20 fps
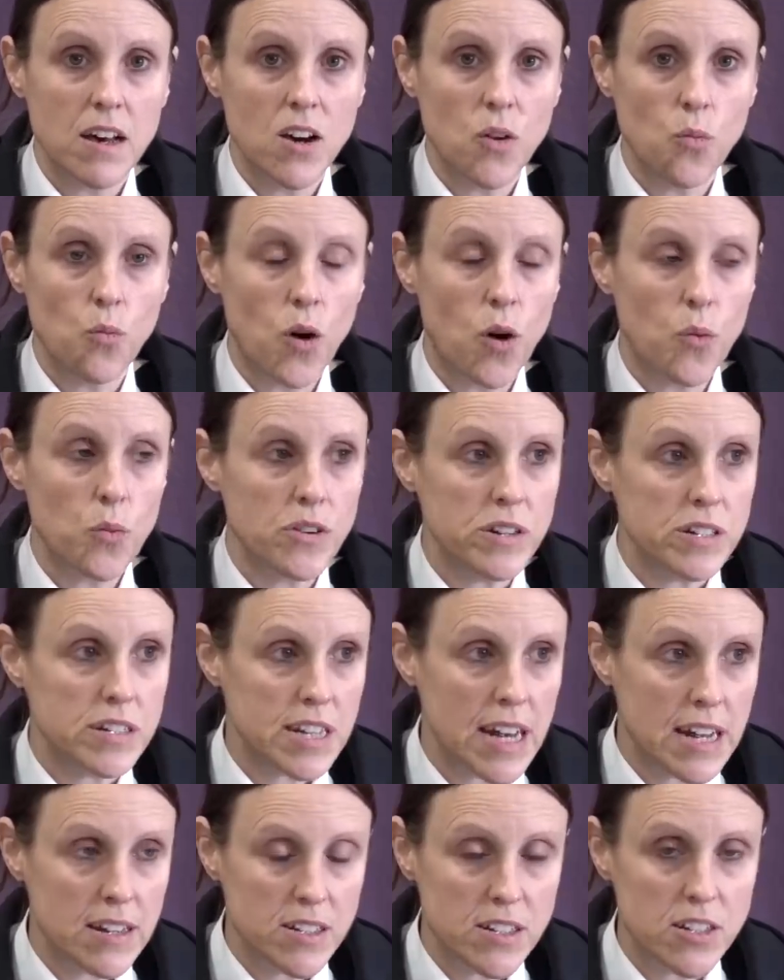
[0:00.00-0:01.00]
what we're
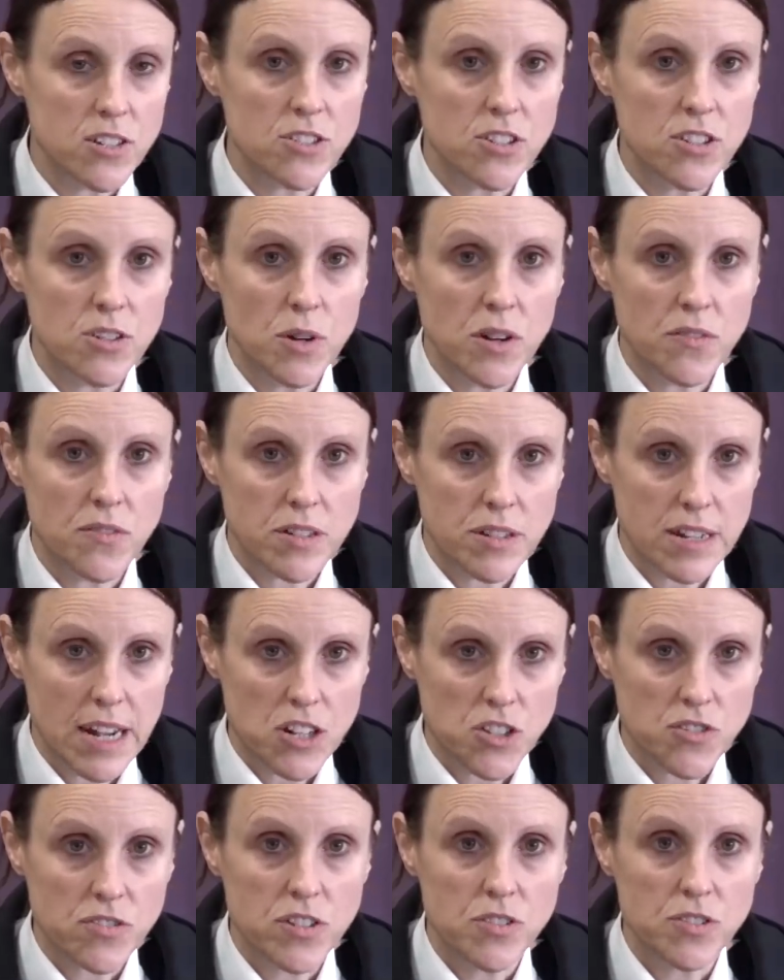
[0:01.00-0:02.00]
intending to do over the
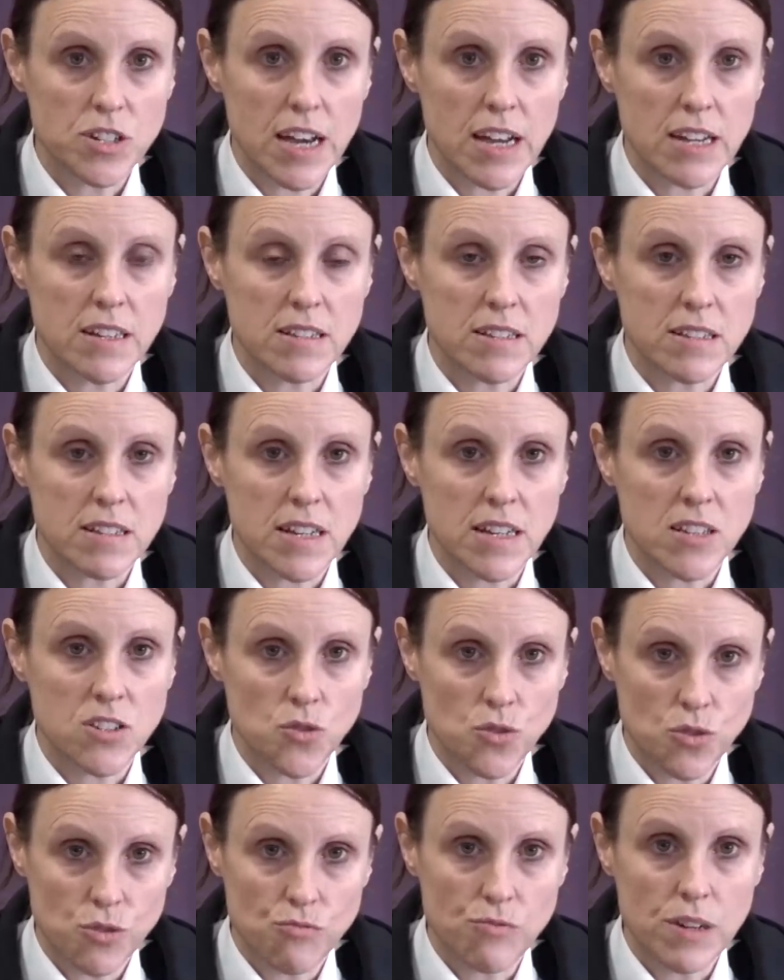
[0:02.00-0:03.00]
next few days is
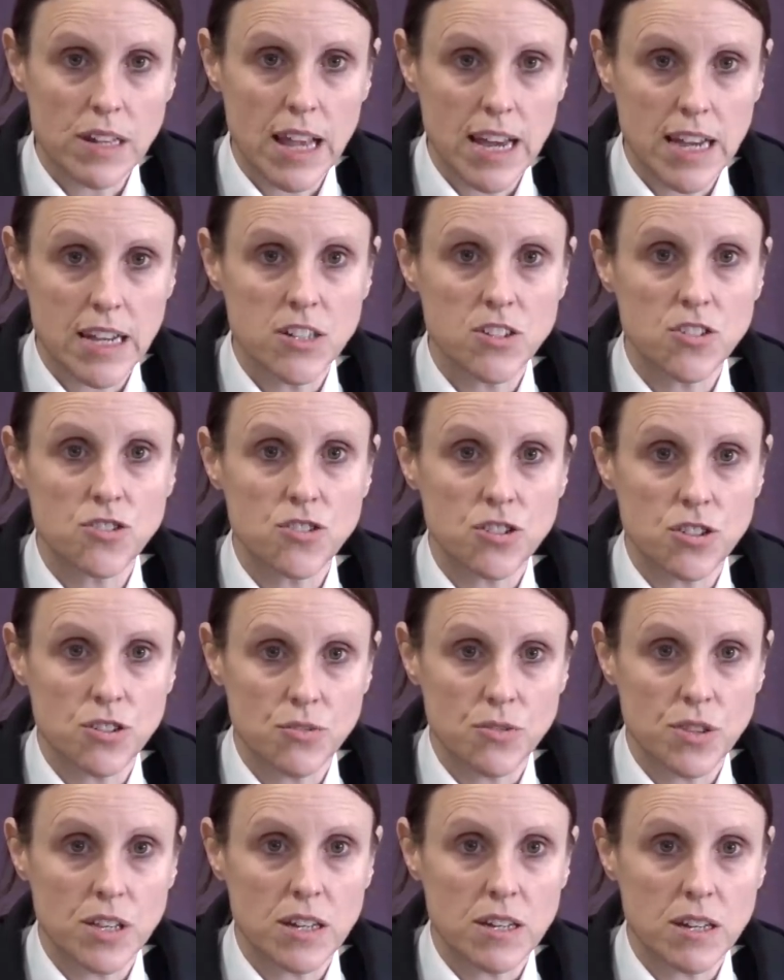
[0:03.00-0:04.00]
all relayed
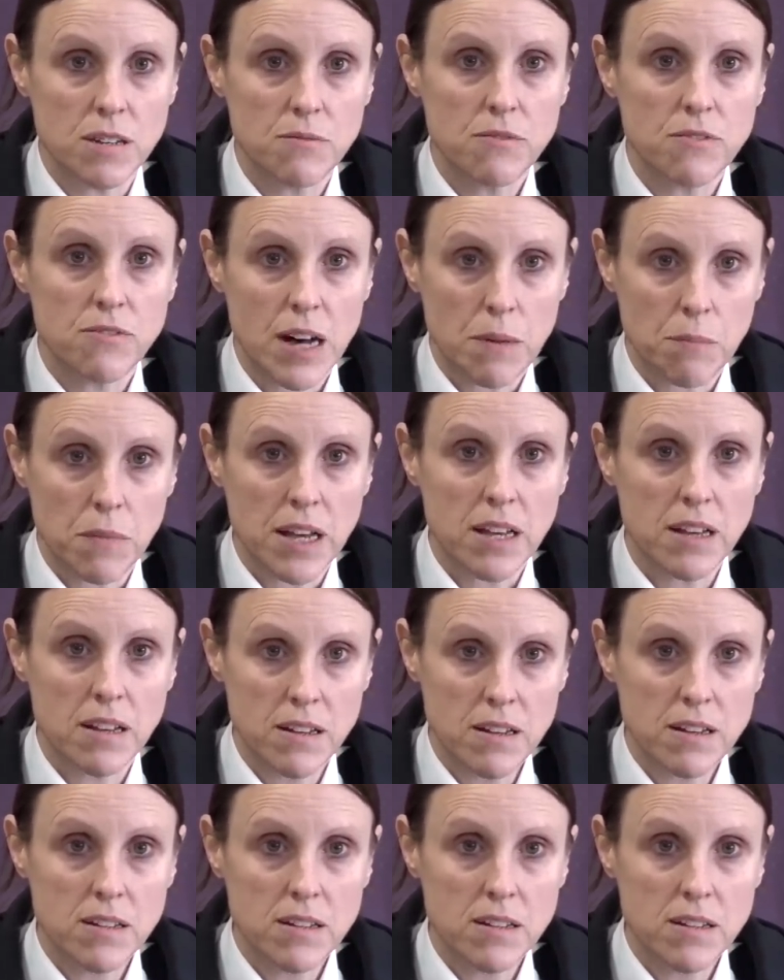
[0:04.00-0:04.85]
to the family